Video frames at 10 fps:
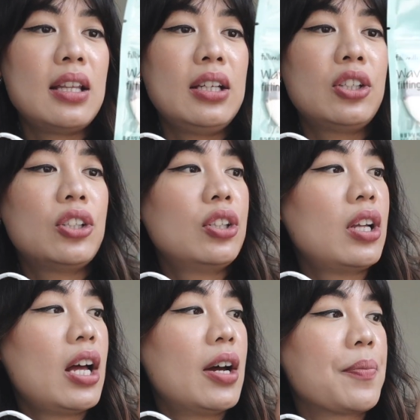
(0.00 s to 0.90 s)

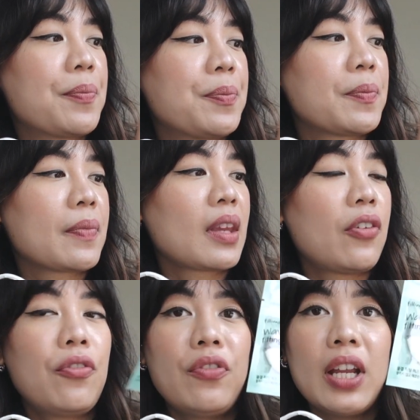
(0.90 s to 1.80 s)
little
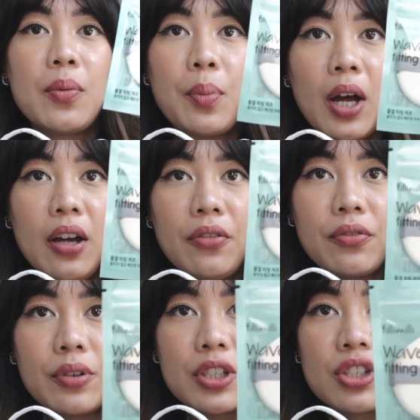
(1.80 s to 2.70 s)
fitting
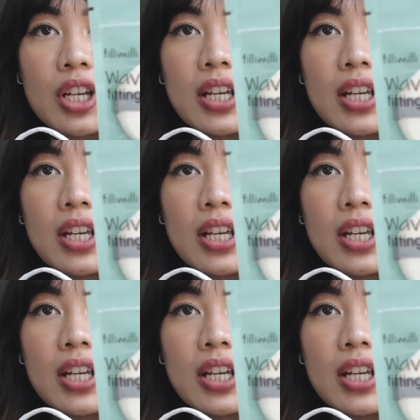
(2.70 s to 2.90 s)
puff, which